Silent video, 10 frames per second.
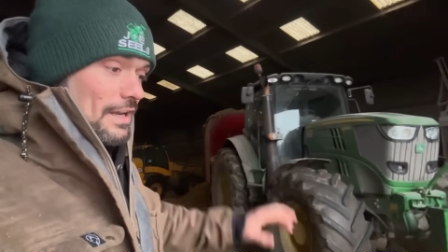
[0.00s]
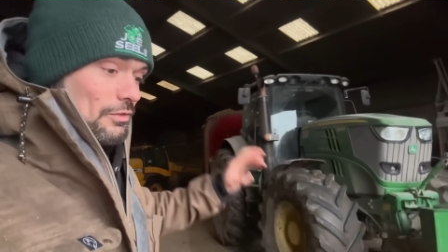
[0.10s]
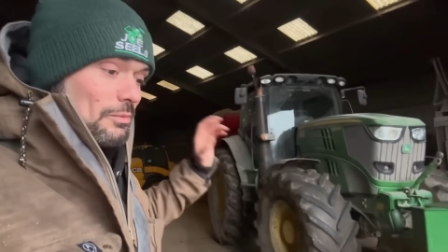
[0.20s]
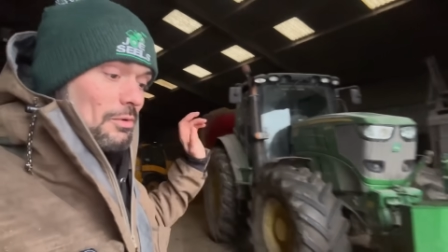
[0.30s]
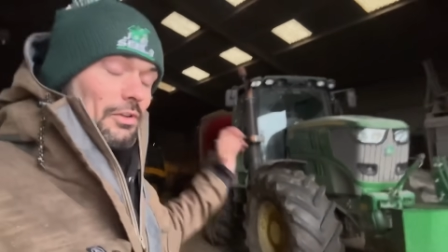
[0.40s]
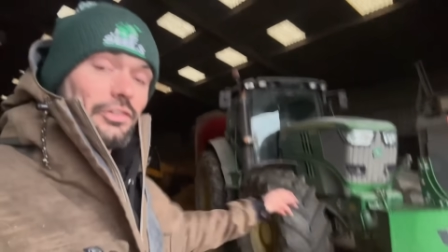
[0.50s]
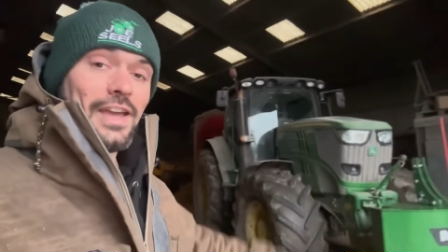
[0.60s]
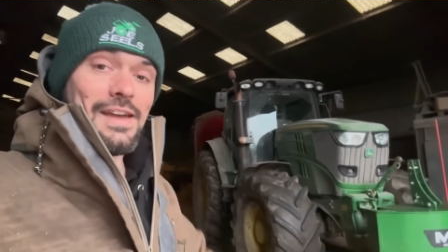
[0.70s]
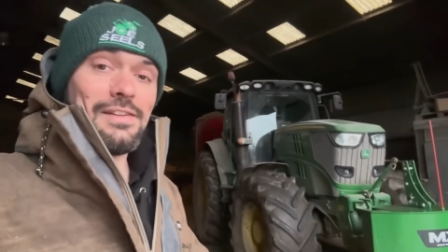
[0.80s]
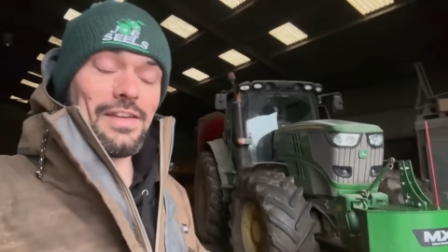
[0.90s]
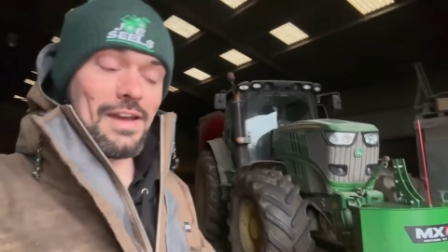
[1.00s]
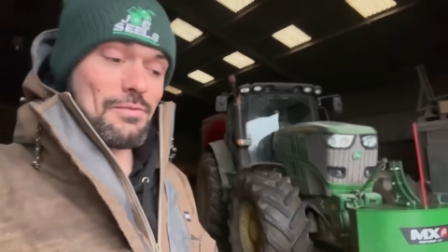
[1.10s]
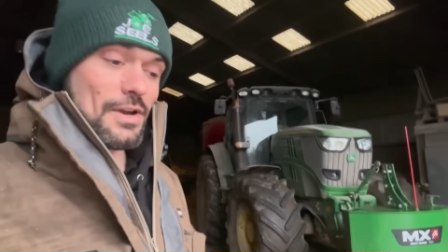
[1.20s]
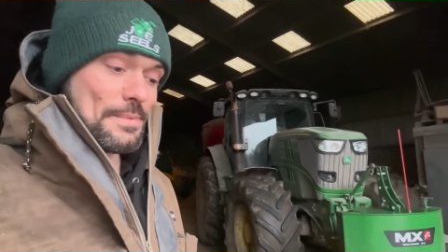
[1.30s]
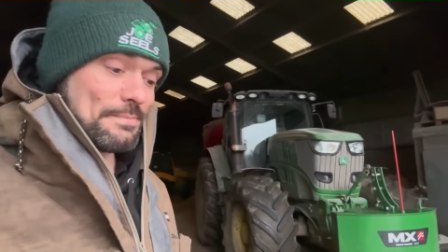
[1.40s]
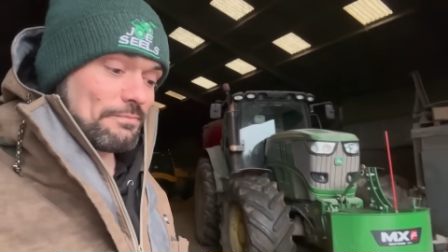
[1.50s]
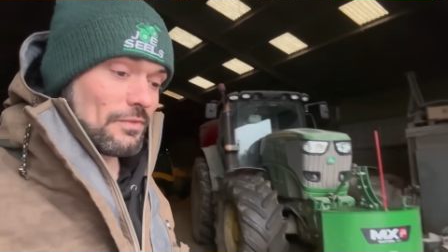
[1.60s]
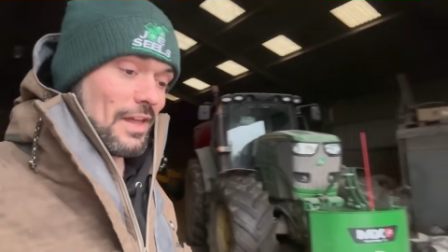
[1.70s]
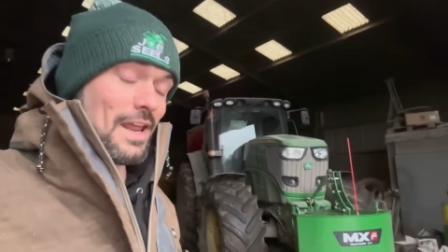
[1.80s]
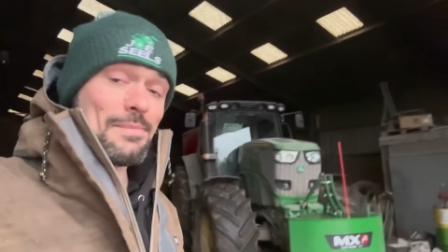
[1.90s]
If somebody wants to get their, um,
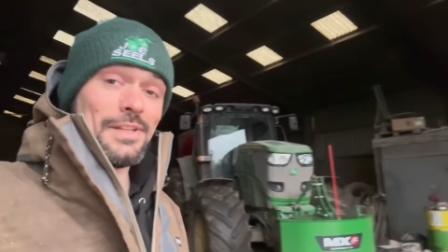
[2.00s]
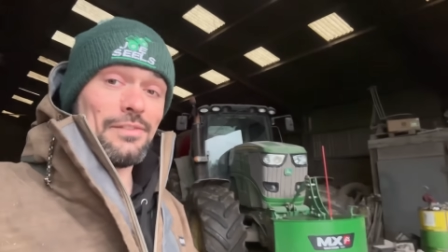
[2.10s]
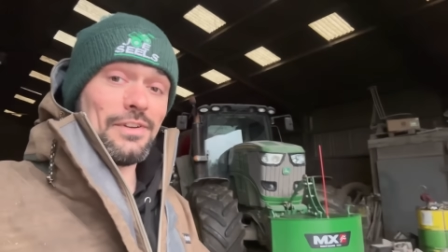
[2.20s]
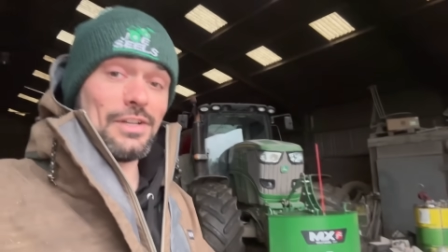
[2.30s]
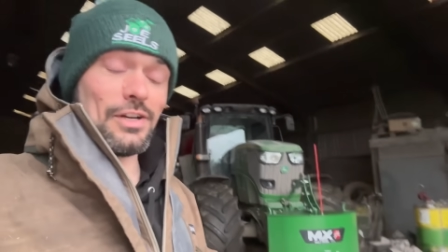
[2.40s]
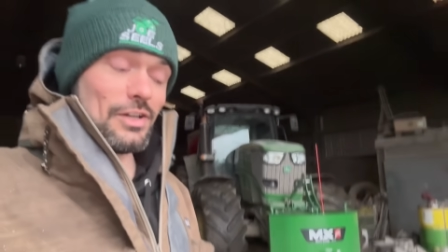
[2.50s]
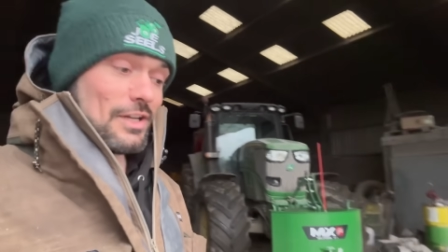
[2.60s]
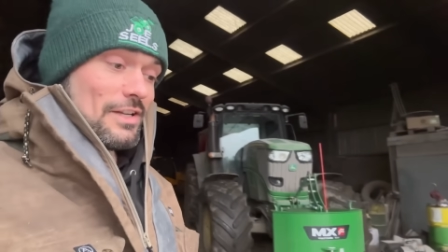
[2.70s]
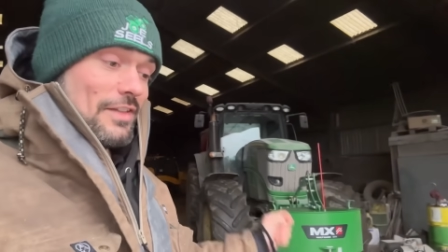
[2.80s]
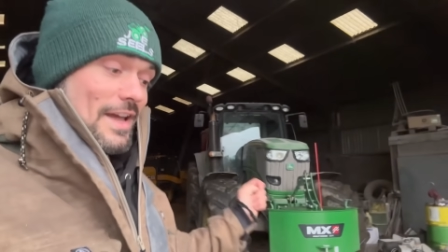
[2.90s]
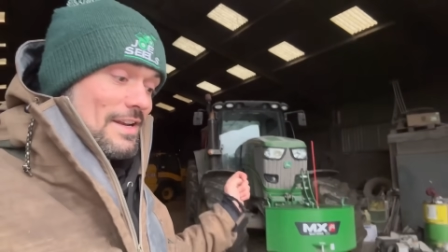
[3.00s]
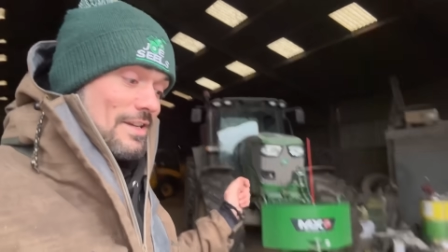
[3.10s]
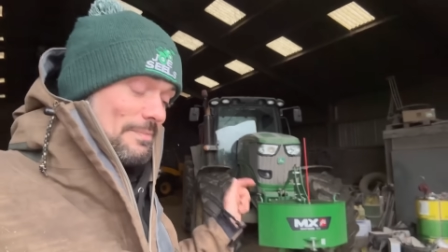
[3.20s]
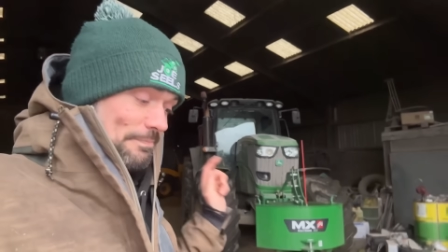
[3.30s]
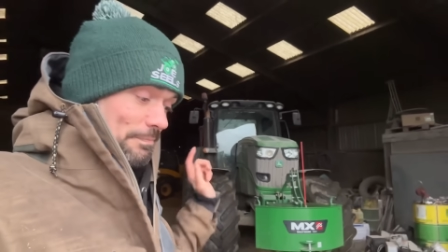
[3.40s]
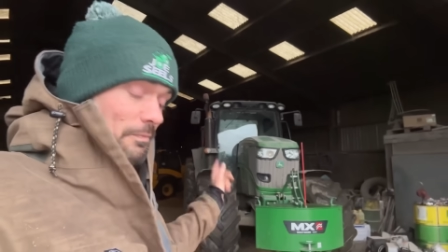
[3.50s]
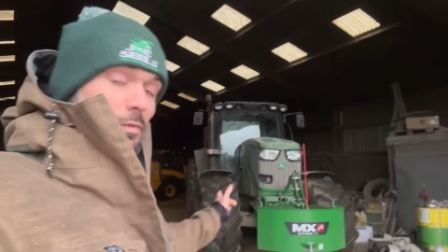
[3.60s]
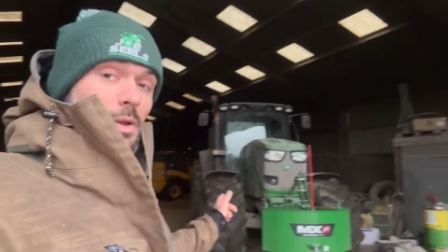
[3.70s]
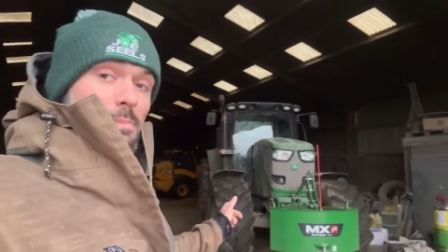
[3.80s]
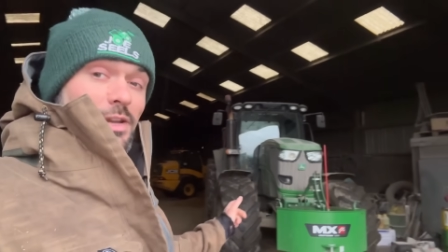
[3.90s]
their name in the video, then
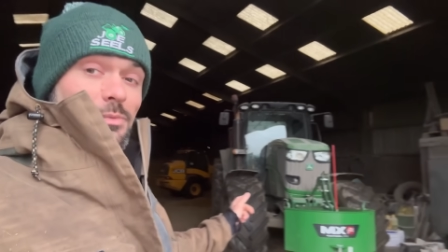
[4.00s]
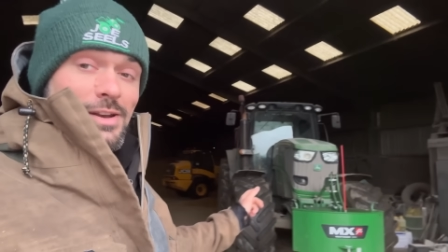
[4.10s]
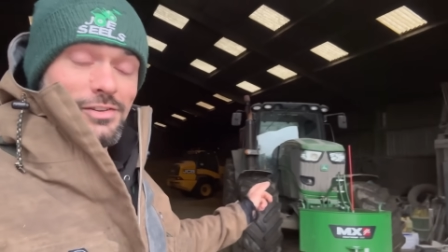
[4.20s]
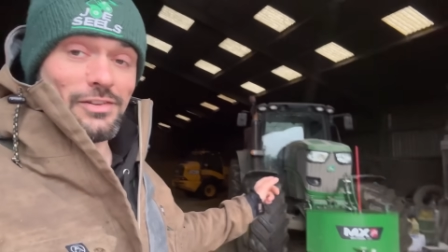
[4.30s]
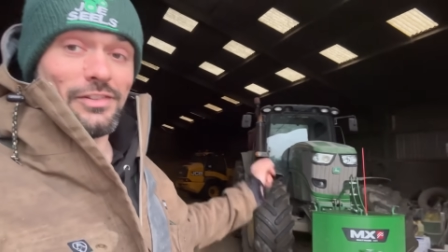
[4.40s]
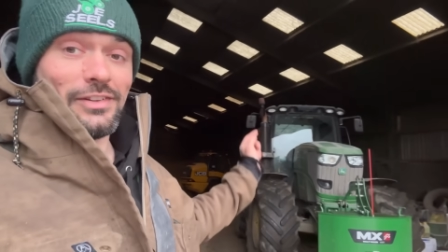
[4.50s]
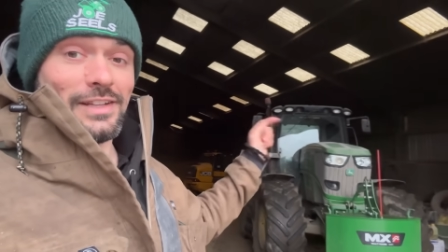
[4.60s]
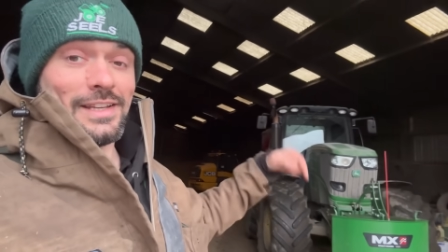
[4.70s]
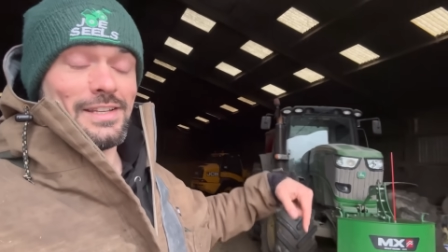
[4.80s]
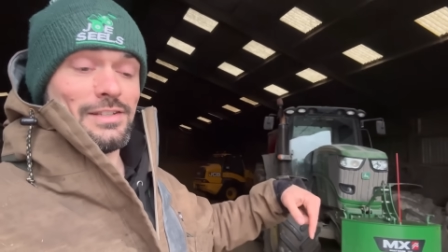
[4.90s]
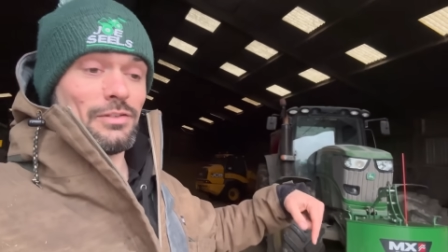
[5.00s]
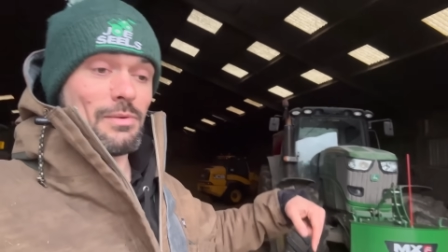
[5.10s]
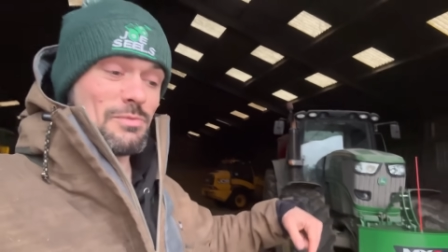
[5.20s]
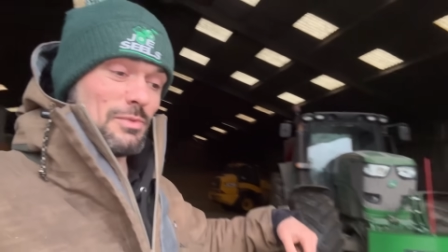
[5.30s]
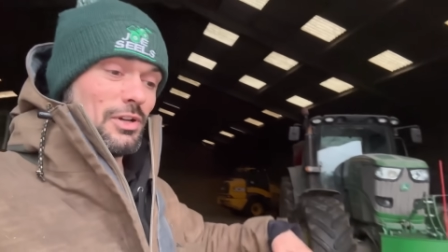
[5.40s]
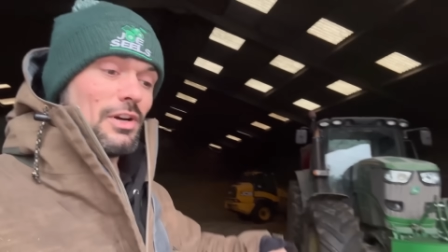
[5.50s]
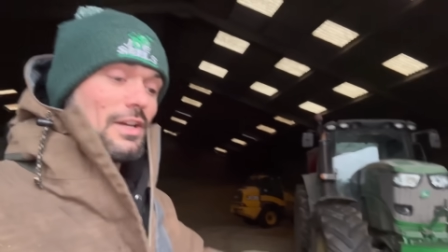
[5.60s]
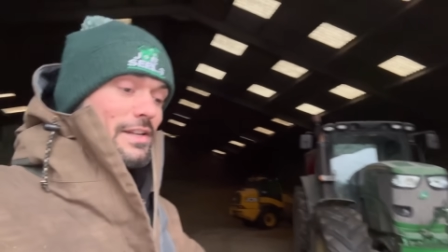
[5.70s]
mixed mentions, link in the description below.